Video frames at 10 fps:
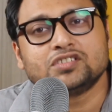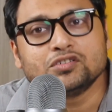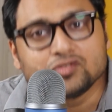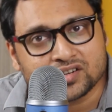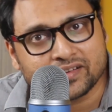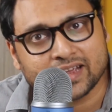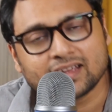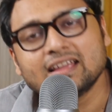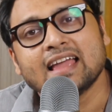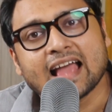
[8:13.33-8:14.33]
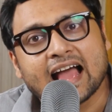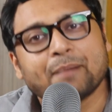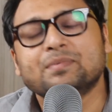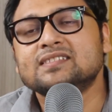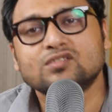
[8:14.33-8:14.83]
tutoring,
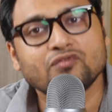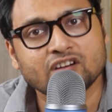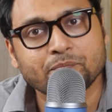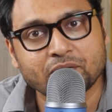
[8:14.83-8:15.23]
happens over a